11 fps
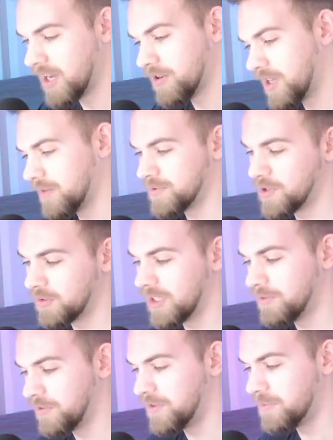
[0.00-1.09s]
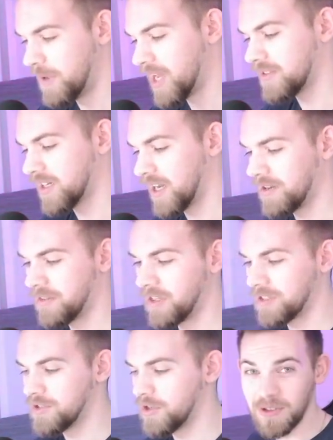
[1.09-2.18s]
okay. So leave your feedback, that kind of thing.
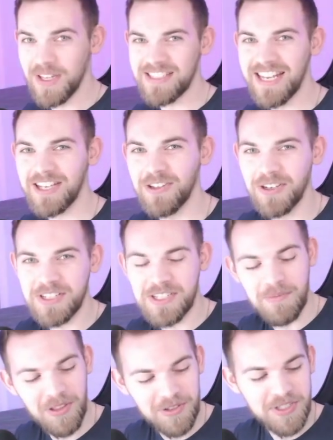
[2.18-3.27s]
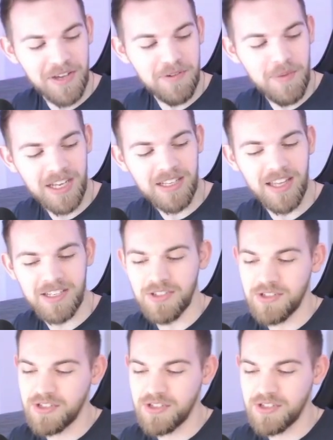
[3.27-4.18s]
So let's take a look at some other stuff in my collection.